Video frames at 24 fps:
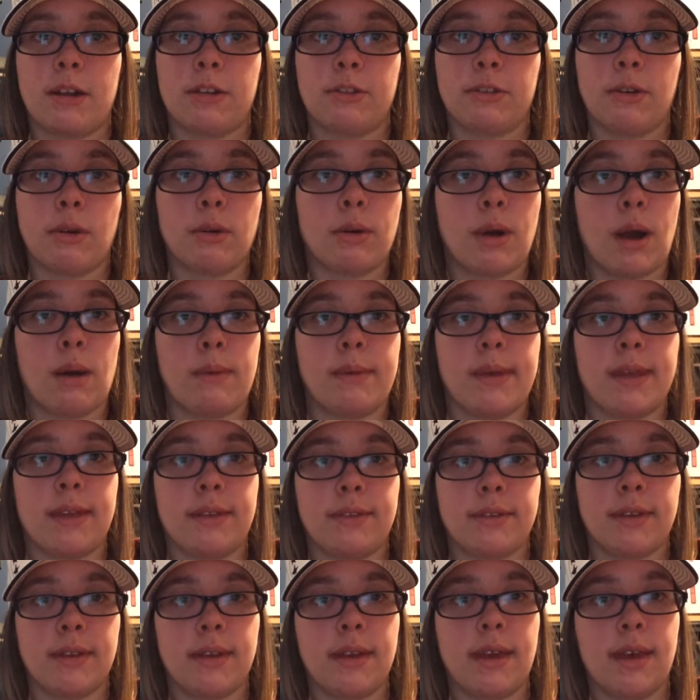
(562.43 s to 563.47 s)
I saw Rob. He
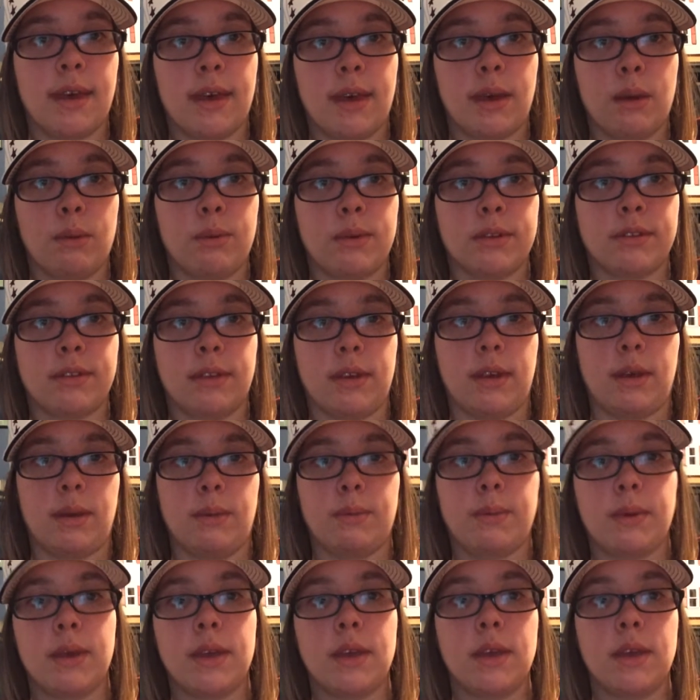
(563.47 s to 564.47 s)
said, hey, what's up?